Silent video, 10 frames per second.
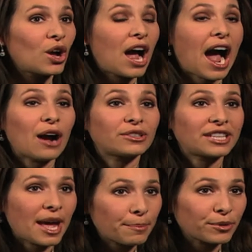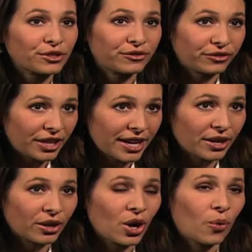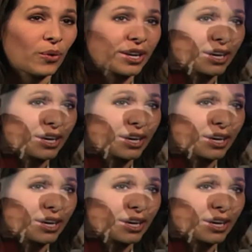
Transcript: how tempers flare when it